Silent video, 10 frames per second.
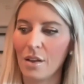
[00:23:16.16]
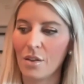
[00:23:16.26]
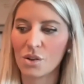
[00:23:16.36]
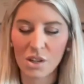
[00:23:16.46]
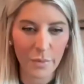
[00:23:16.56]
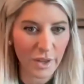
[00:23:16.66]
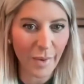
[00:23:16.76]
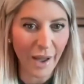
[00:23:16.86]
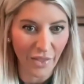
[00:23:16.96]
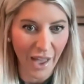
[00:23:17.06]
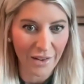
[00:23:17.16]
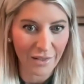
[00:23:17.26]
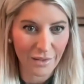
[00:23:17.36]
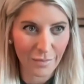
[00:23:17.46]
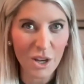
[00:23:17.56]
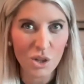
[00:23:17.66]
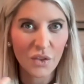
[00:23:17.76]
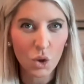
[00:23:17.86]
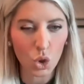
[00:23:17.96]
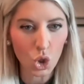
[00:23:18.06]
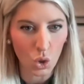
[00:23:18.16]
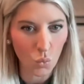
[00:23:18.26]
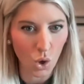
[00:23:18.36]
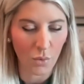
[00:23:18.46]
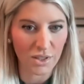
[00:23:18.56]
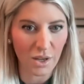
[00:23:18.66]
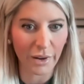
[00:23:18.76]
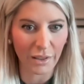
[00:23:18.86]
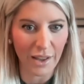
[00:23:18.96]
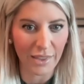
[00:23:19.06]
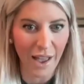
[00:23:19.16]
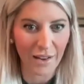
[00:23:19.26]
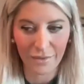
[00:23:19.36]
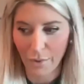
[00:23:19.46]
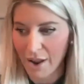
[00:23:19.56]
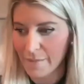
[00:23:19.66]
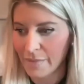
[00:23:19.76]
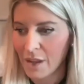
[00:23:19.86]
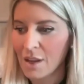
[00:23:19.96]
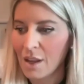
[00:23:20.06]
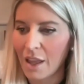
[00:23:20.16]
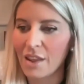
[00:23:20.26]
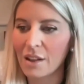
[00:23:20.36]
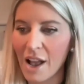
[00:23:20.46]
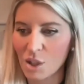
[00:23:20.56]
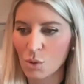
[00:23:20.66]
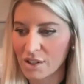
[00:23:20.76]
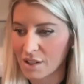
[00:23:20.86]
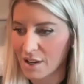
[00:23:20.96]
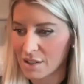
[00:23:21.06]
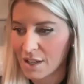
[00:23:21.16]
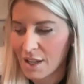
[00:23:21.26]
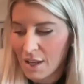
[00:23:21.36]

There's something about that. Makes you feel good working with somebody like that, right? And then the last one is this: